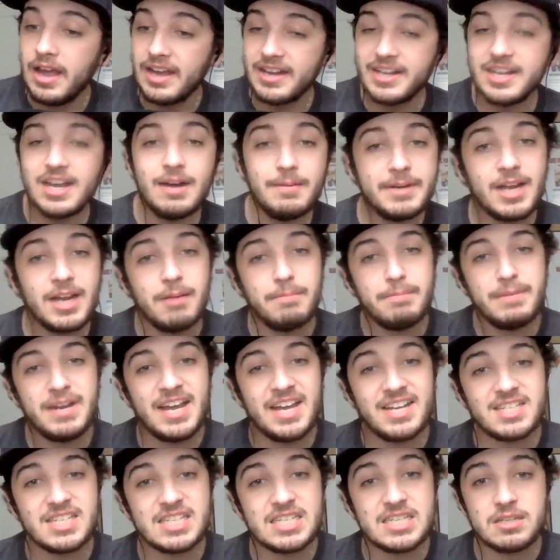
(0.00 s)
And coming up
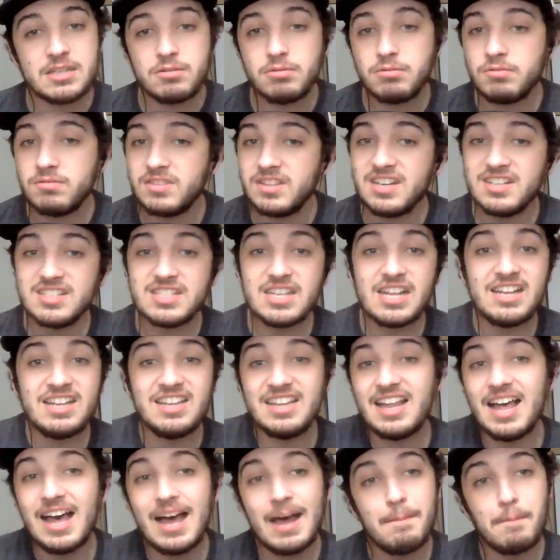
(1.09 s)
next, there's a
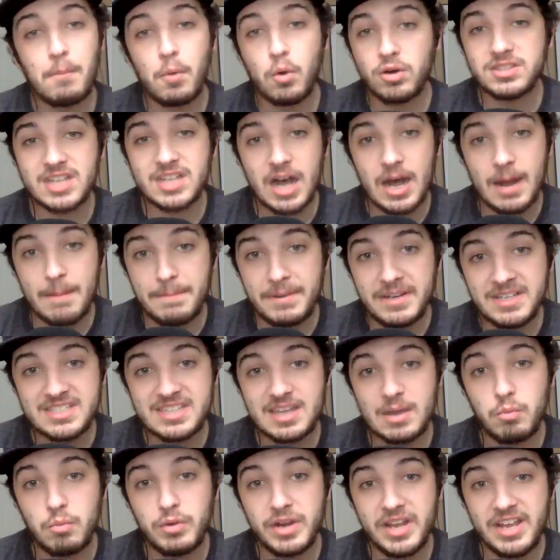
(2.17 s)
lot more
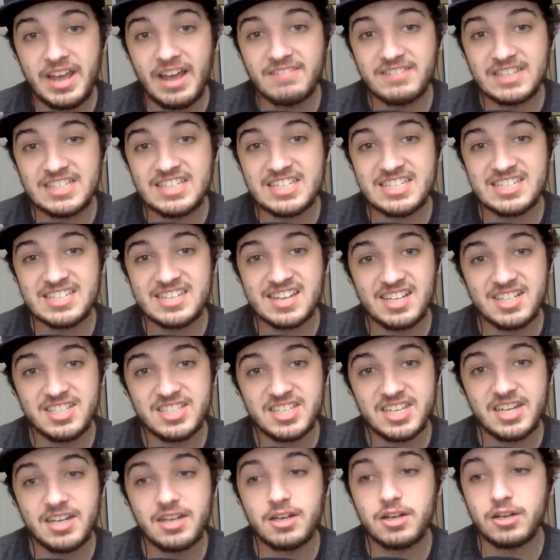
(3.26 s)
topics that we have to
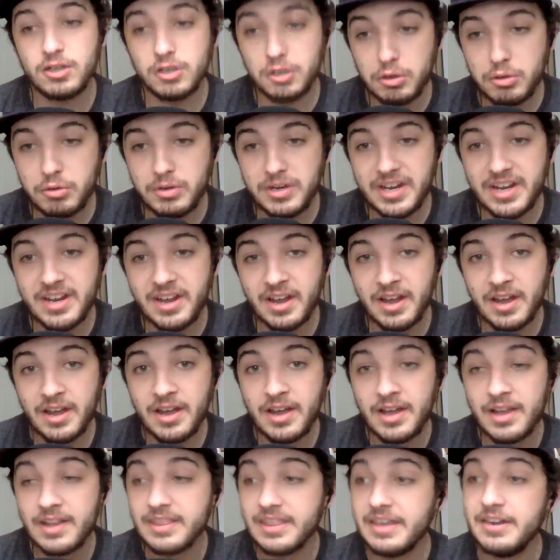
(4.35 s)
discuss, including
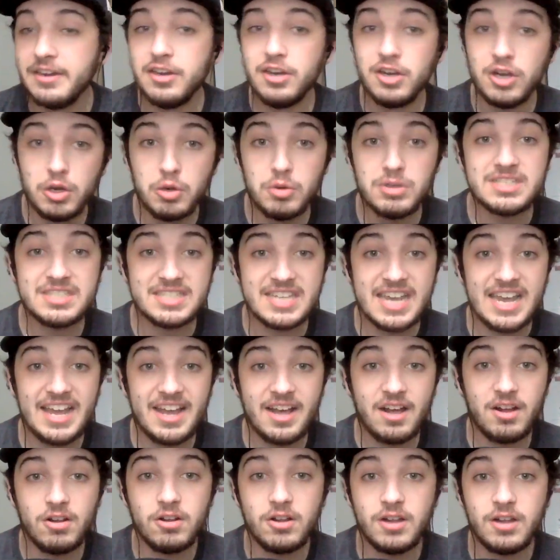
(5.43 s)
the newest
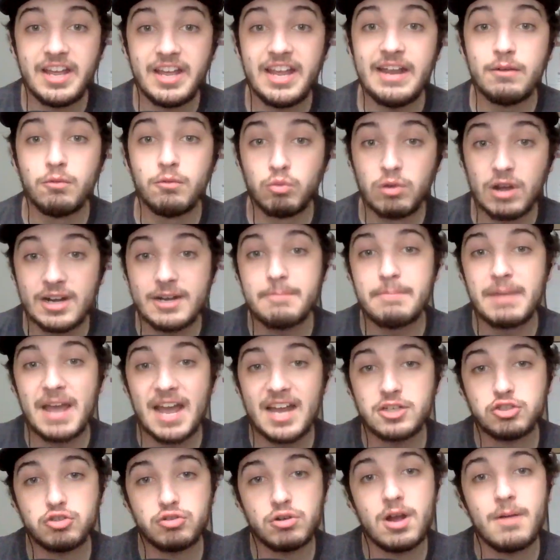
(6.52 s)
tale in running
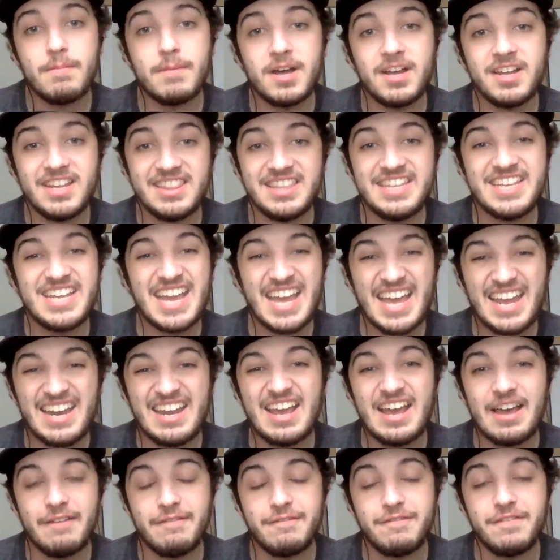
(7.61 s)
back drama in the
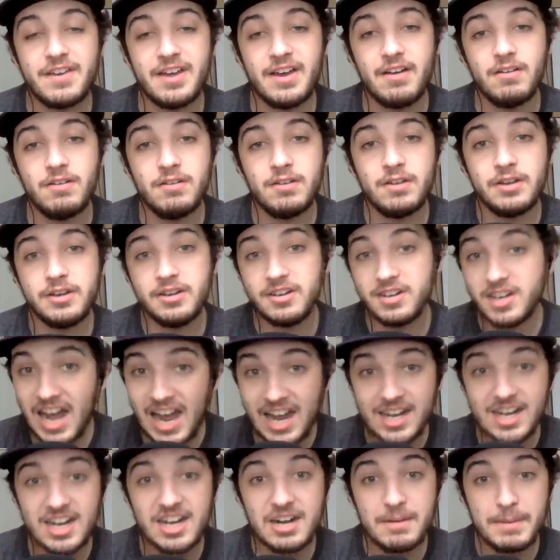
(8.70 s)
NFL. You're
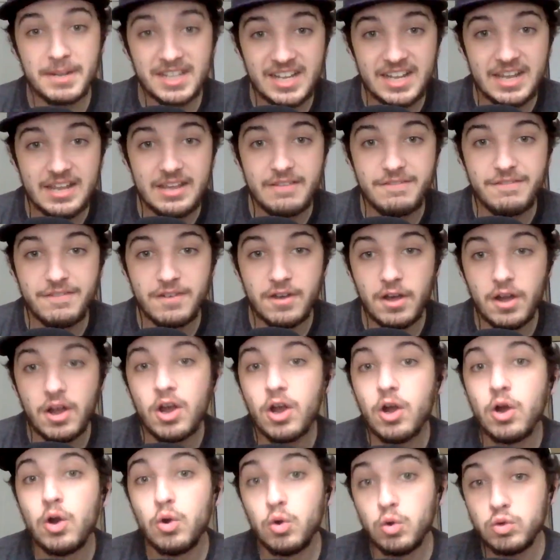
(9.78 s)
not going to believe
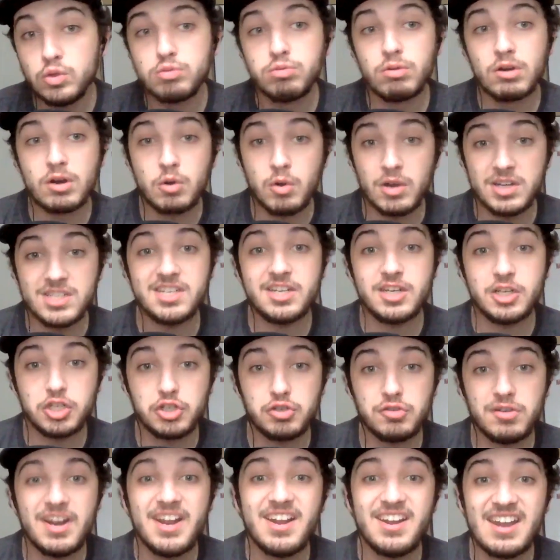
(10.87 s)
who's requesting a
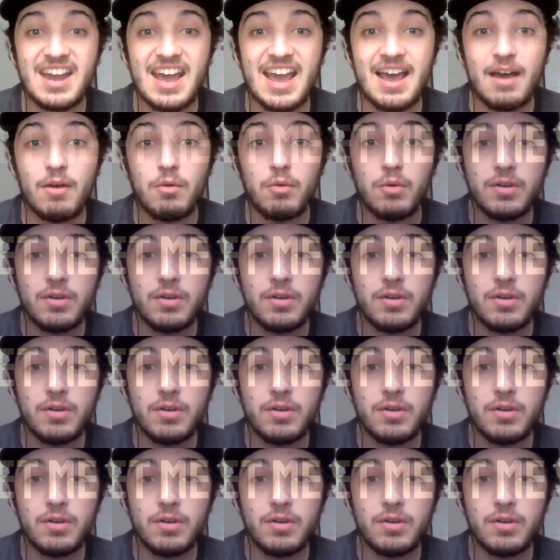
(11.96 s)
trade now.